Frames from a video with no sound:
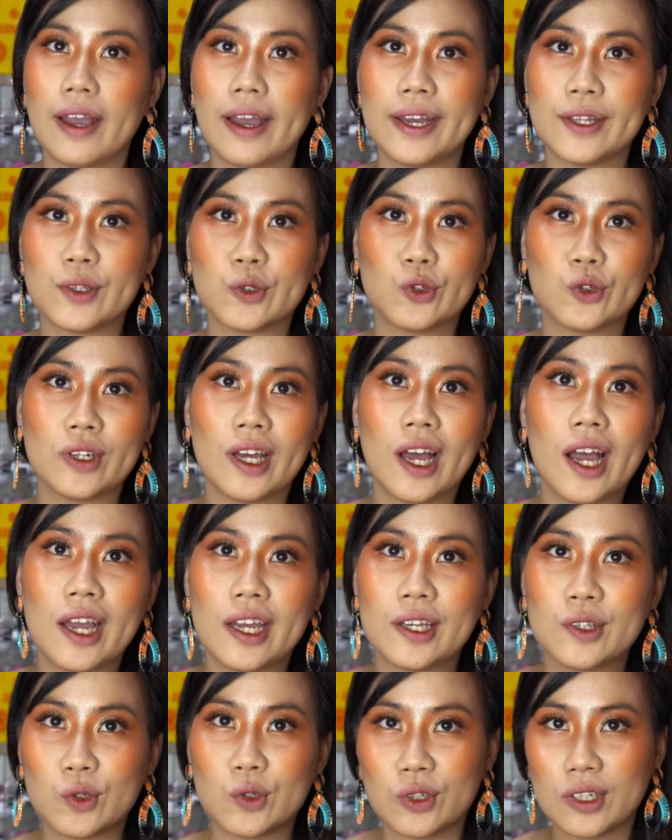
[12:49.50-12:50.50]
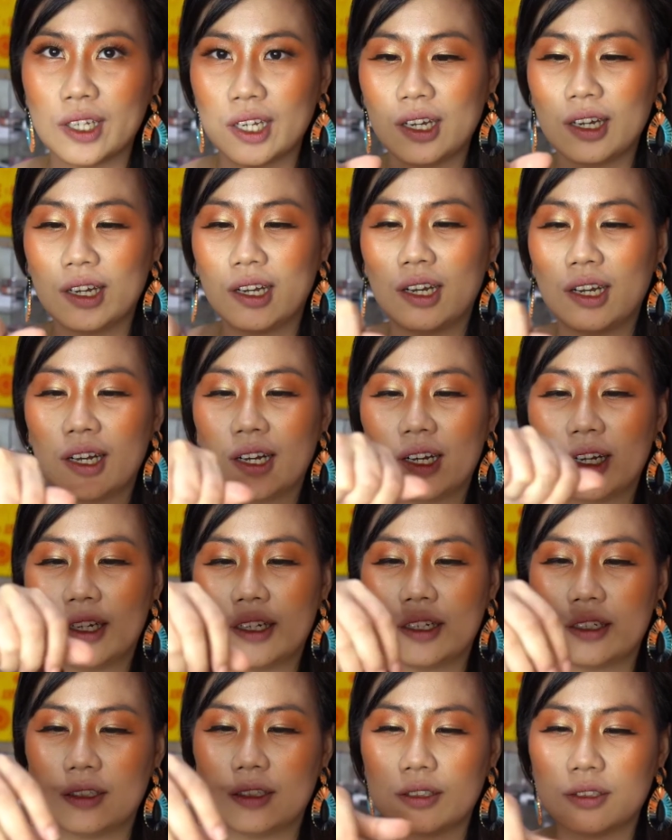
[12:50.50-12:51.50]
Eto na, eto
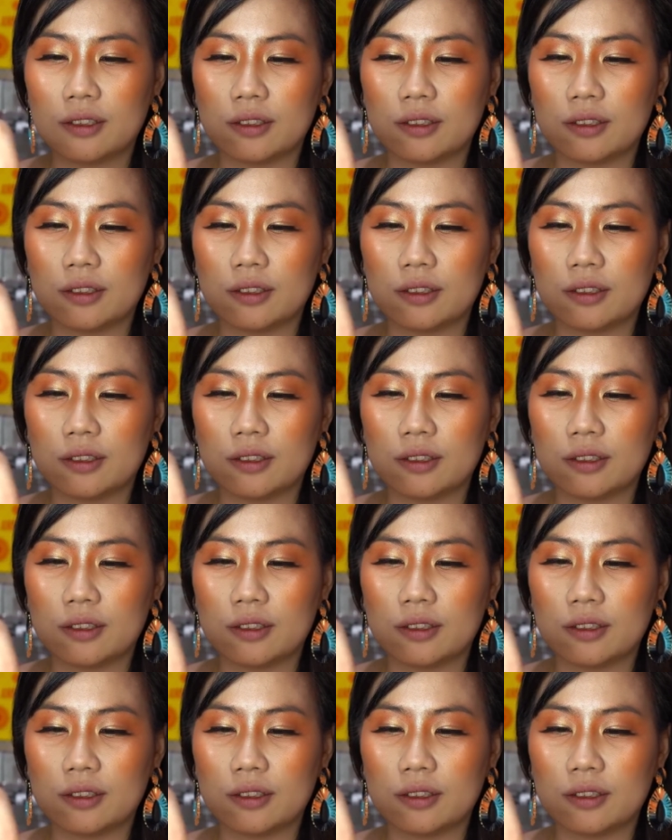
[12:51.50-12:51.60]
na!